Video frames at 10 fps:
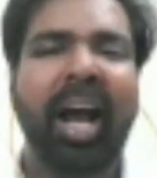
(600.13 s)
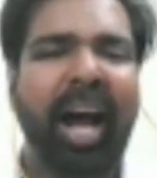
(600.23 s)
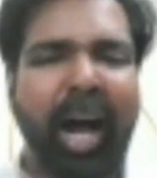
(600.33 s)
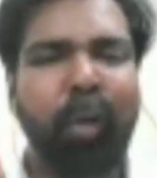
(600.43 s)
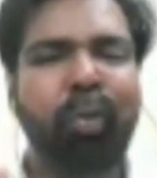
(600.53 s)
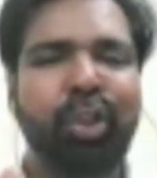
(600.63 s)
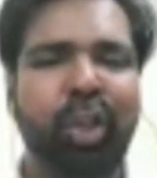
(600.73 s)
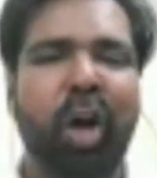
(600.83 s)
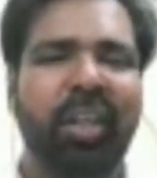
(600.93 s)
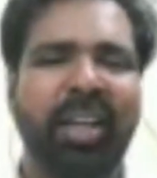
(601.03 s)
how
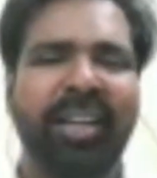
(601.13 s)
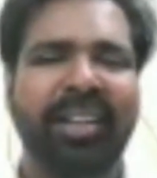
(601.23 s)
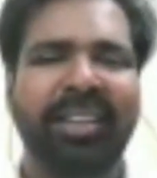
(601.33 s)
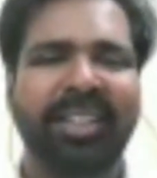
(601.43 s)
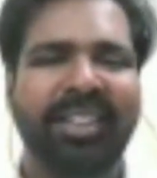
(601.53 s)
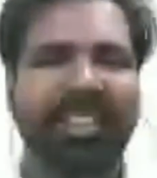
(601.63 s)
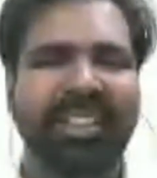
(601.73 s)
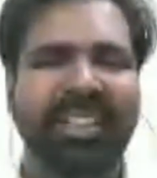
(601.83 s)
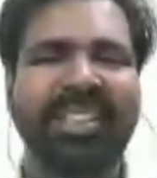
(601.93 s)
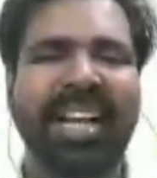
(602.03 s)
short
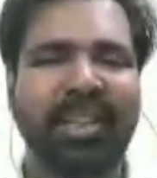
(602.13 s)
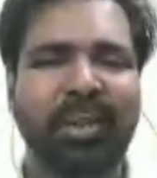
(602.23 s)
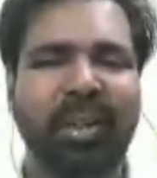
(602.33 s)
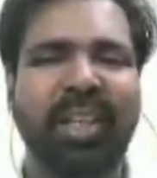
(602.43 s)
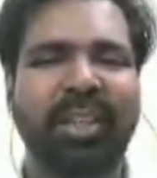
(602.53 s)
is actually